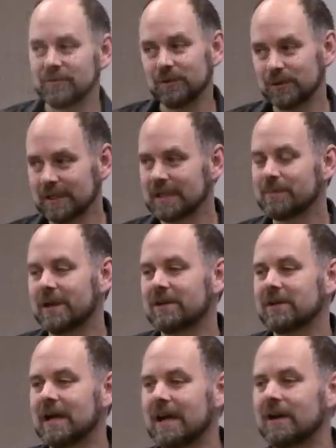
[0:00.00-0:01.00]
mean, if you think
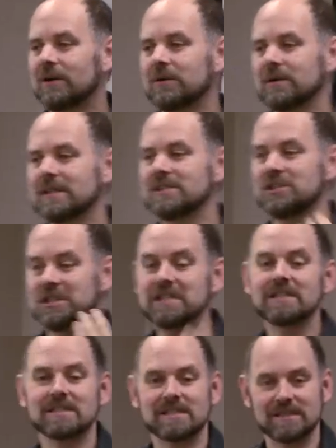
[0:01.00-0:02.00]
about how
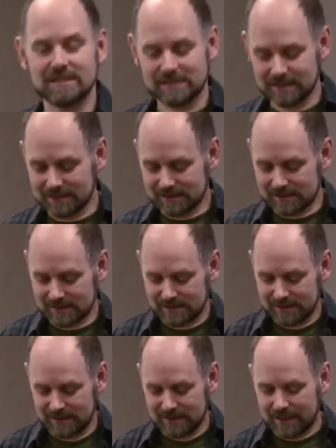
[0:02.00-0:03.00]
ingenious this is,
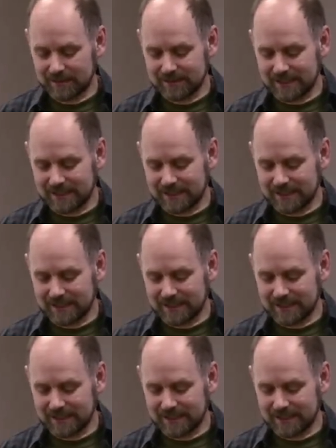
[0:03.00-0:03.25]
how